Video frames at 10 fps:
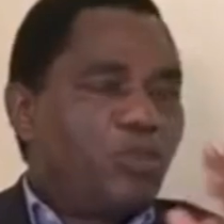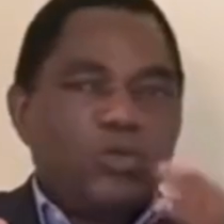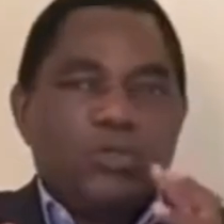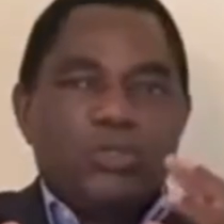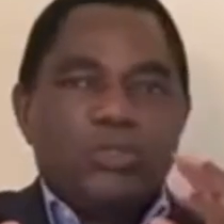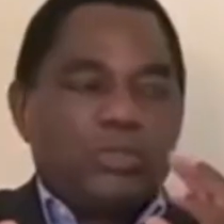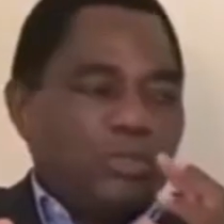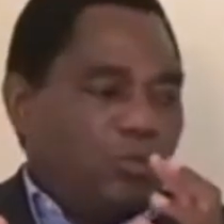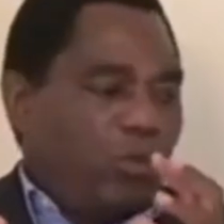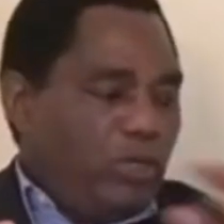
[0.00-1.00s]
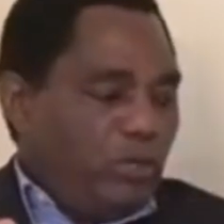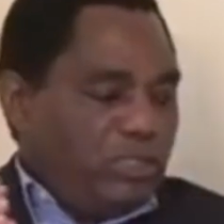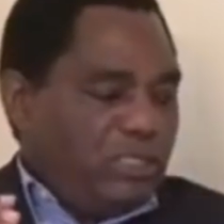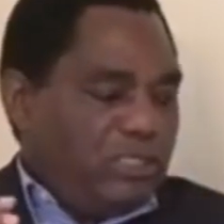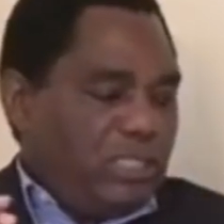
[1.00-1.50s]
So, when you
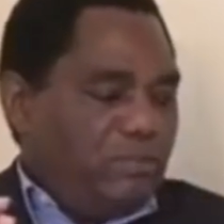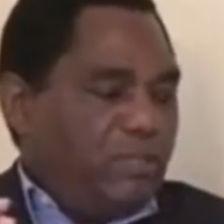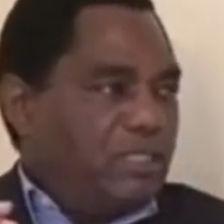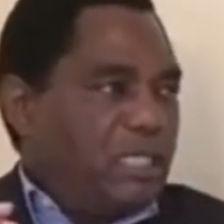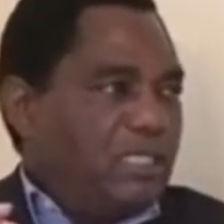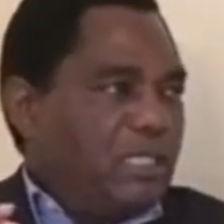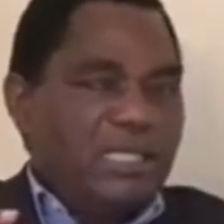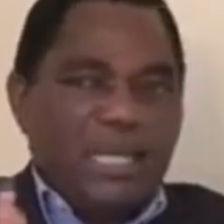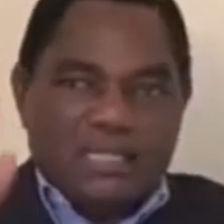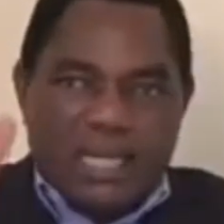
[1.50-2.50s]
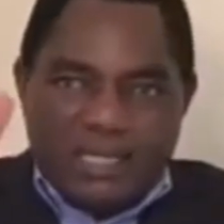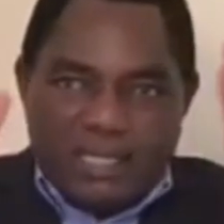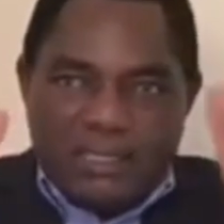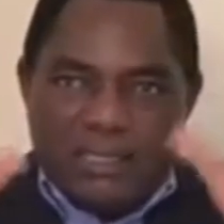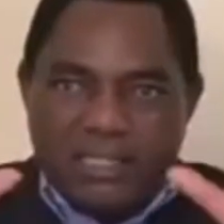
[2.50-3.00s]
see statements like that, they are
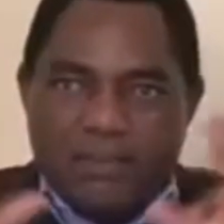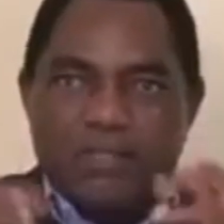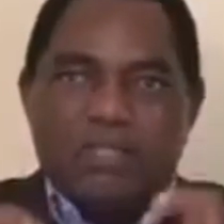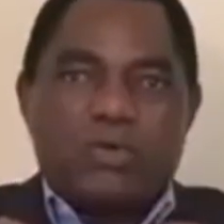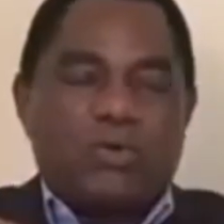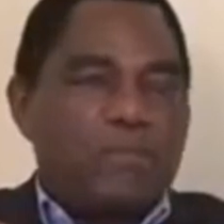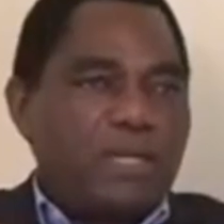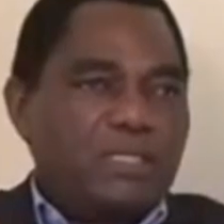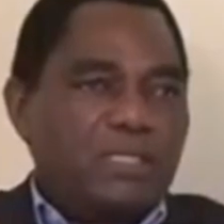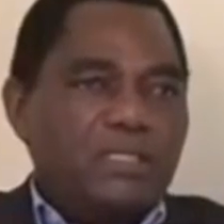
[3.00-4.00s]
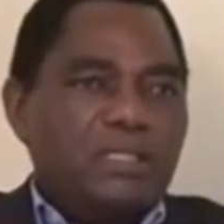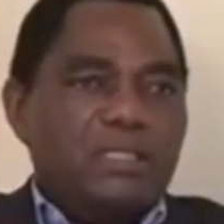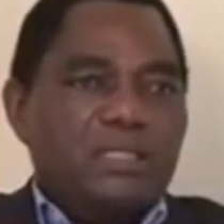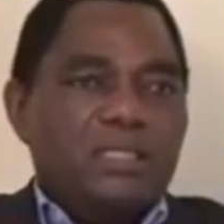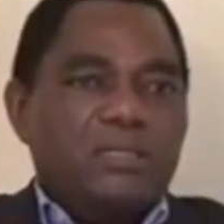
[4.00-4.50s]
targeted at the political competitor.
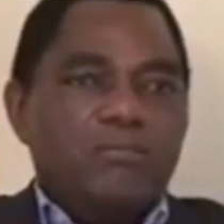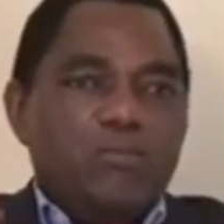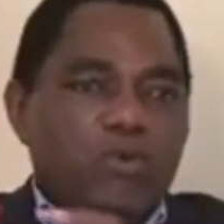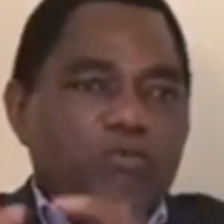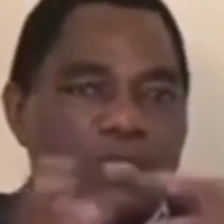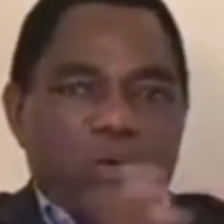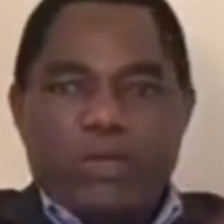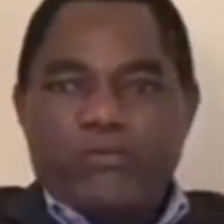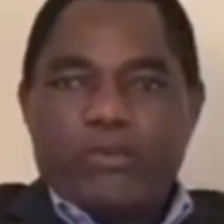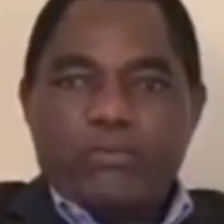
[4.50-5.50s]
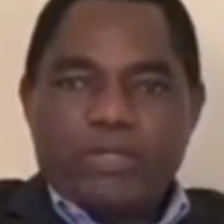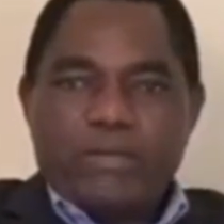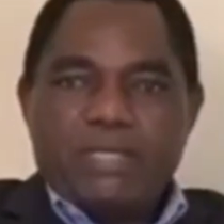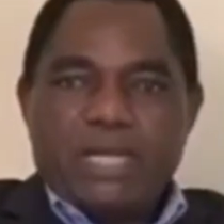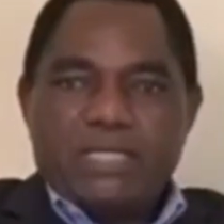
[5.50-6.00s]
Moved away from
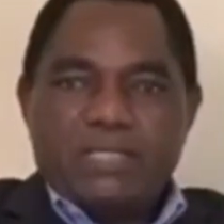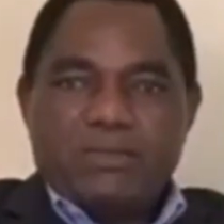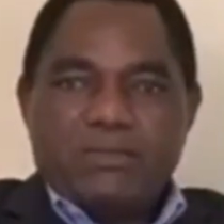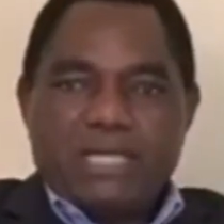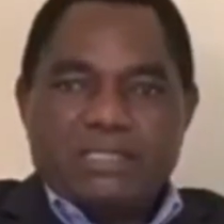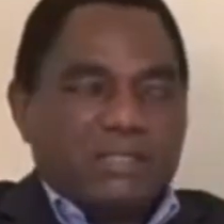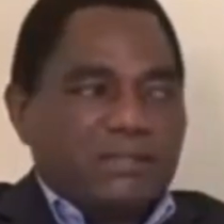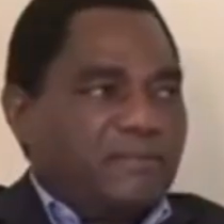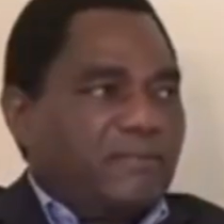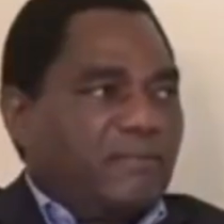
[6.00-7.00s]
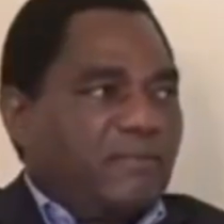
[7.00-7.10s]
criminality of gassing